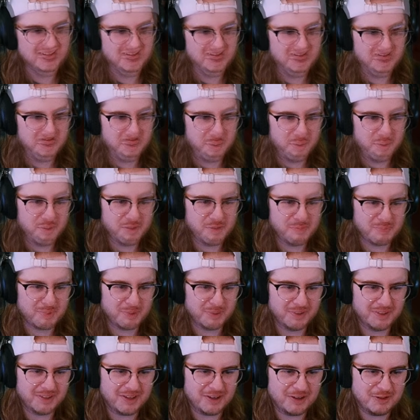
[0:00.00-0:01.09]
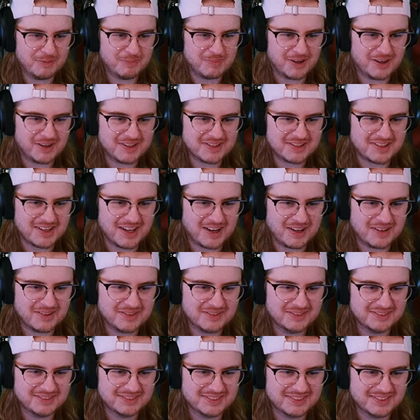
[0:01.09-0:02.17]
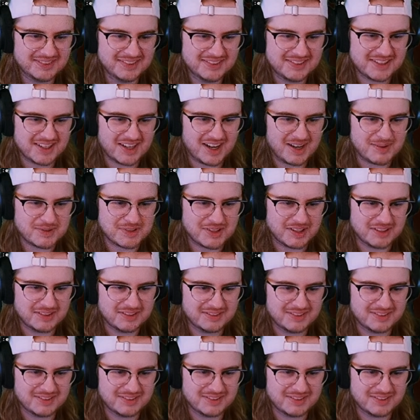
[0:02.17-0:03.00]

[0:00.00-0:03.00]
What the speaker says: Who's a bullet hell boss now? That's what I'm saying.